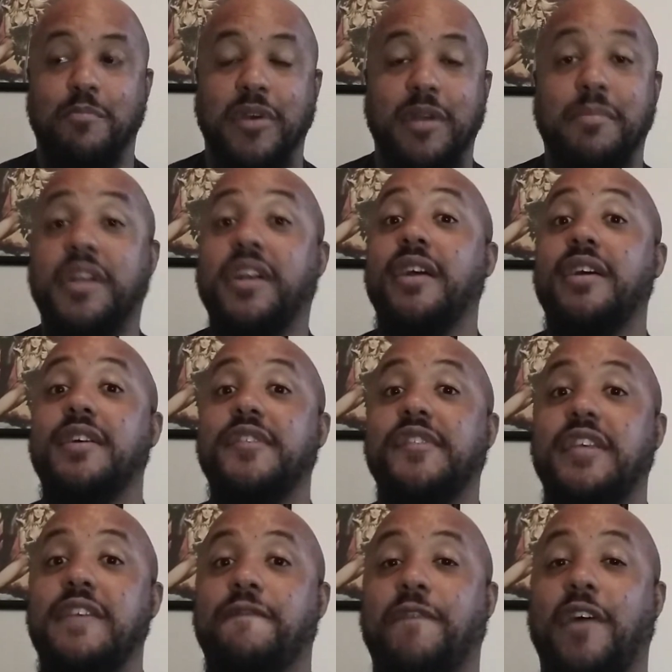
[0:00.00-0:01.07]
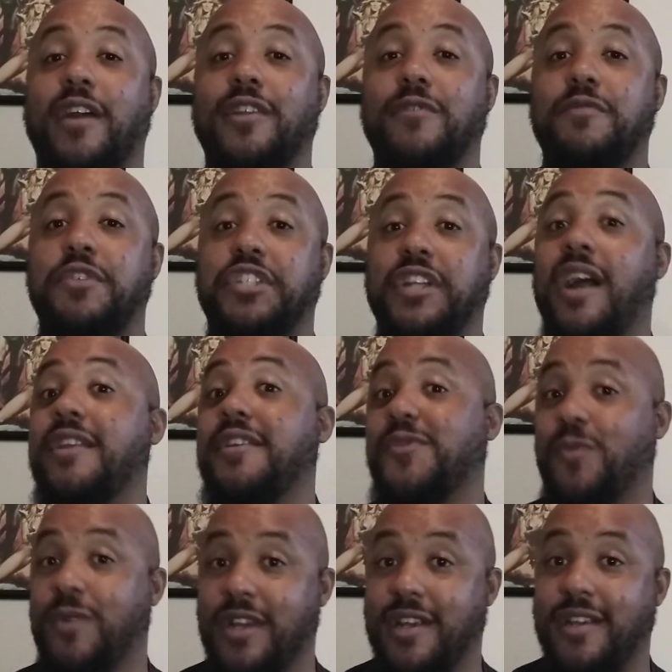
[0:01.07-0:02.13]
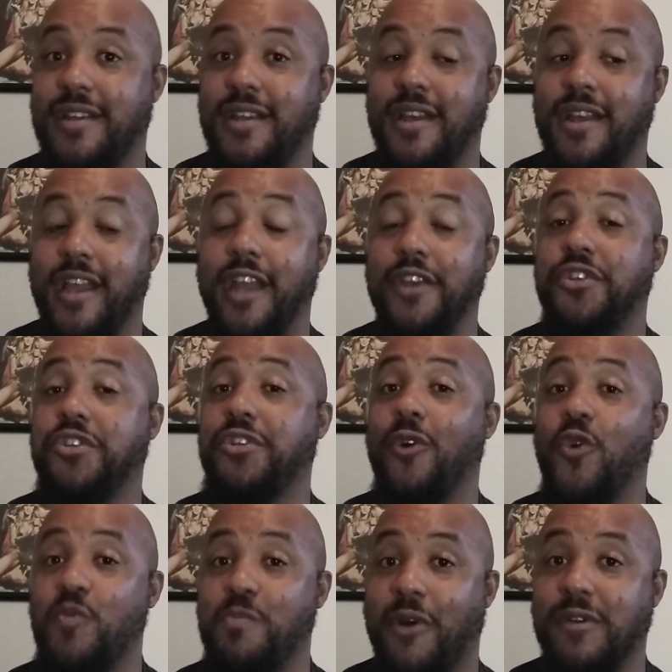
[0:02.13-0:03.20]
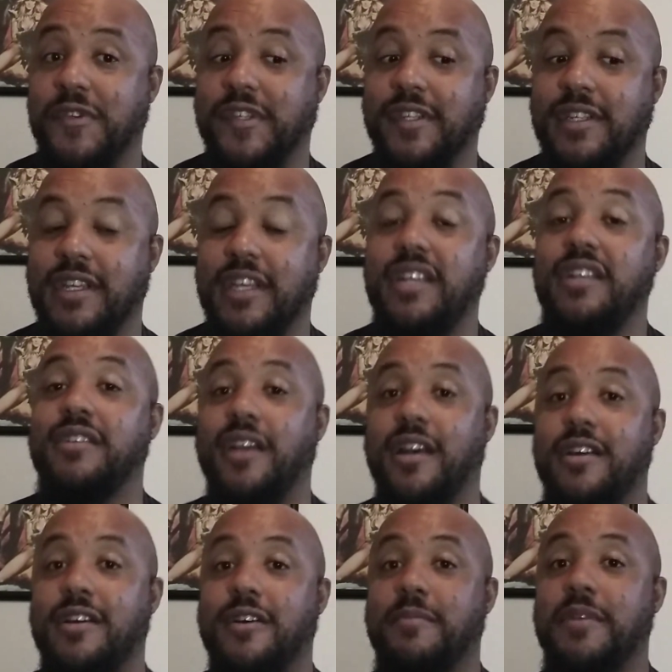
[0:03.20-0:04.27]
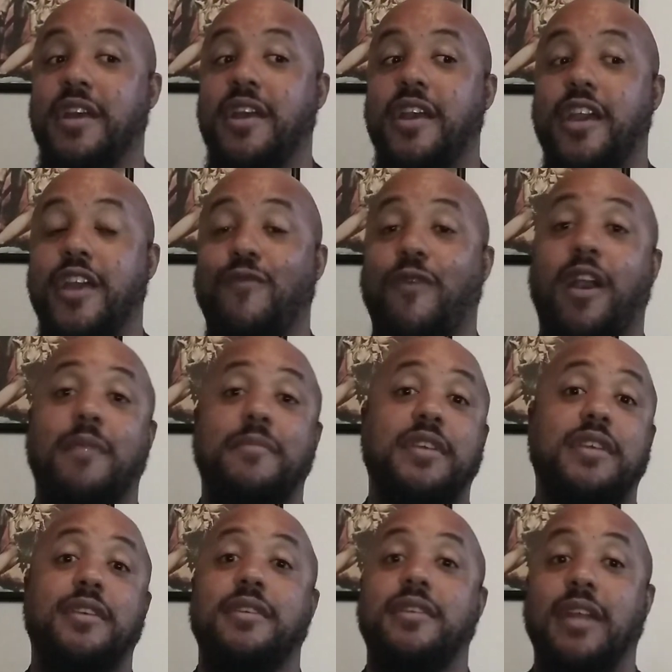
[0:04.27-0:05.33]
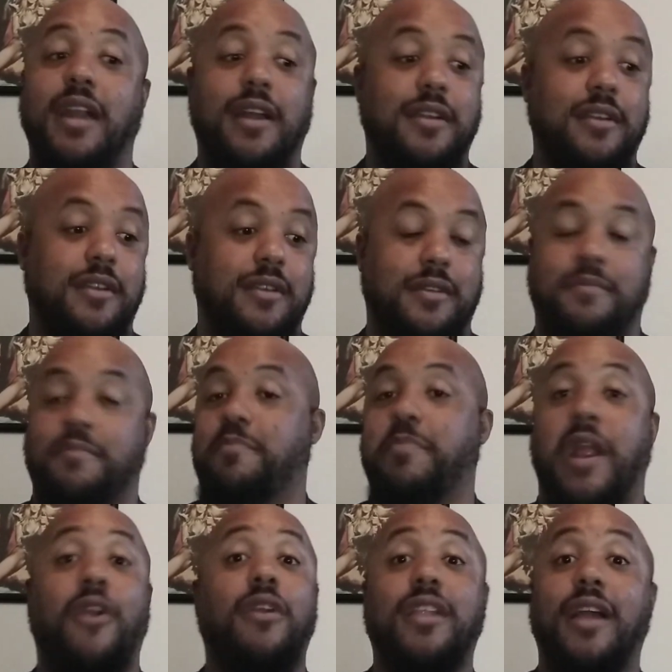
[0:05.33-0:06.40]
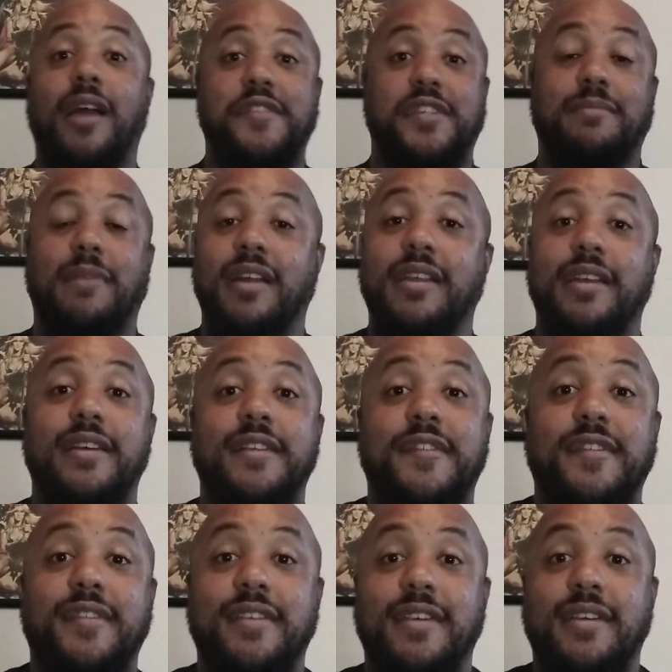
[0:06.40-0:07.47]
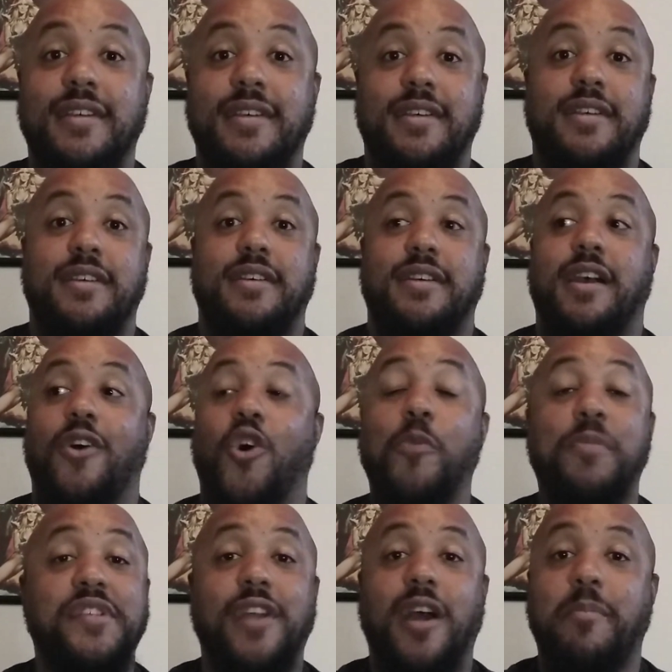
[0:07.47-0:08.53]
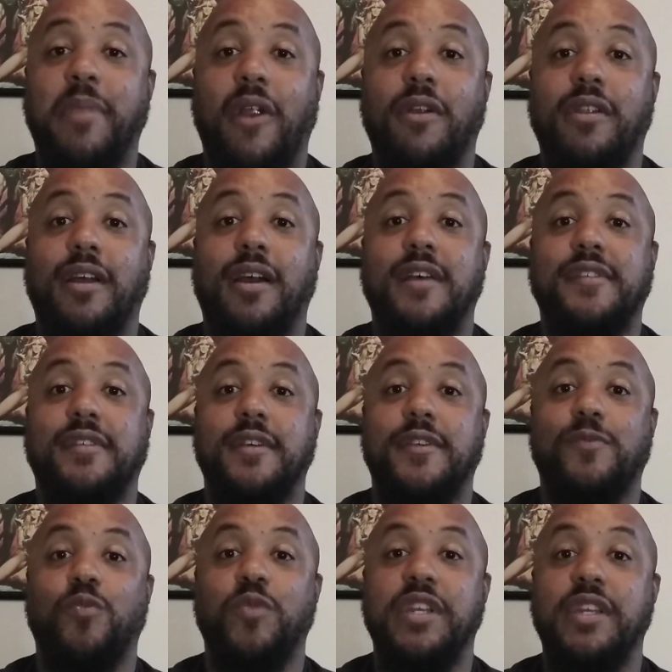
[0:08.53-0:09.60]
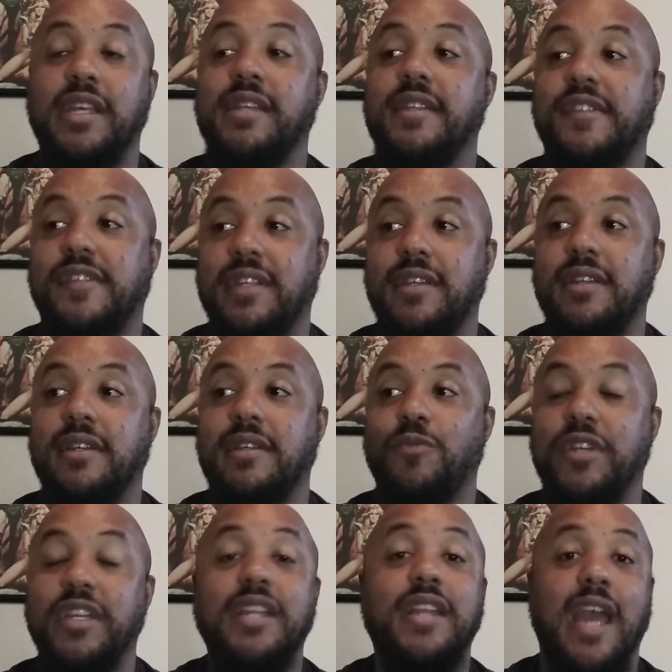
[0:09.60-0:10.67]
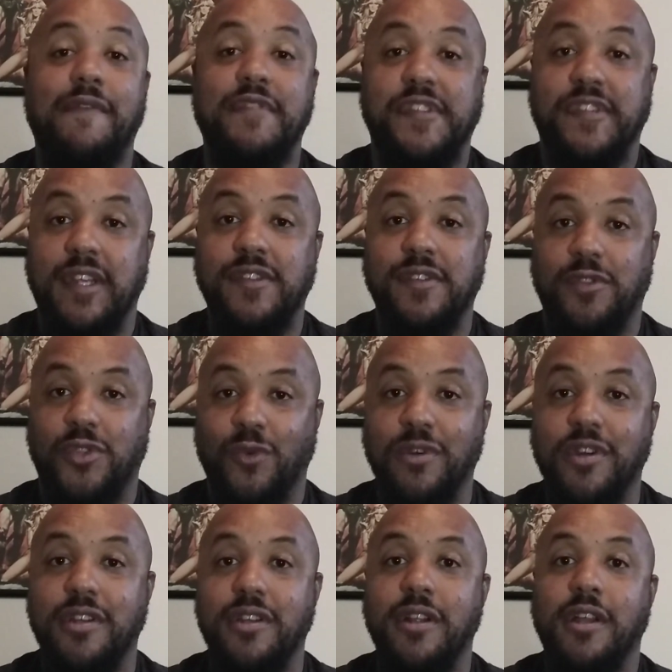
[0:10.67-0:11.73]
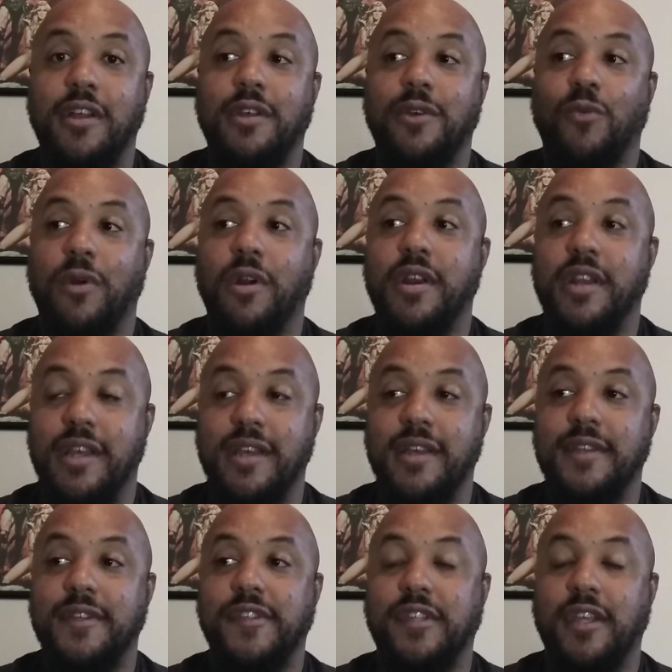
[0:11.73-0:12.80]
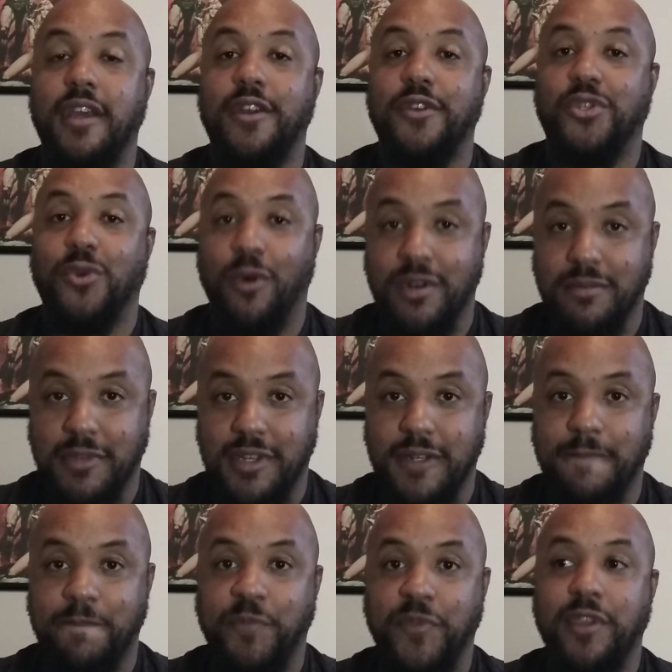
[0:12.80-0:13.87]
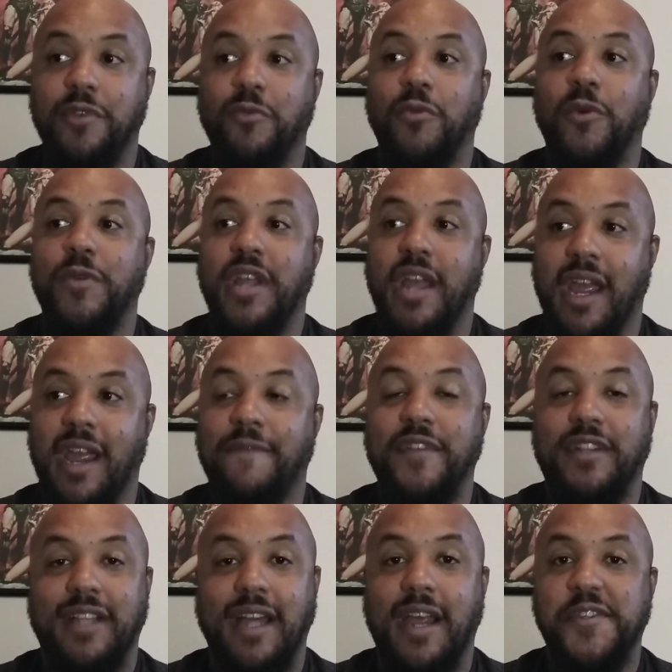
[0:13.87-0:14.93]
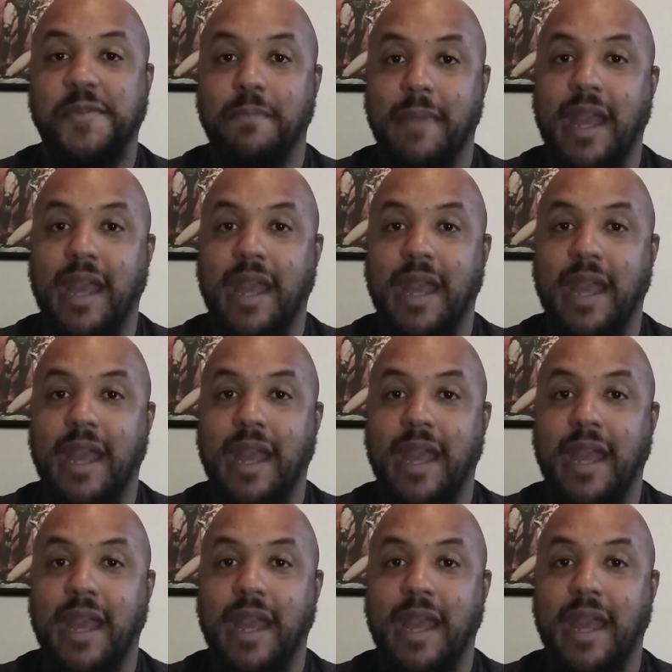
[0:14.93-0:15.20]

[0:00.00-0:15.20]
But because he followed Johnny's way and showed mercy, he let up and Robbie paralyzed him, I guess. I hope he's not paralyzed because we need to see it. We need to have a season three where it ends in a tournament where we have the last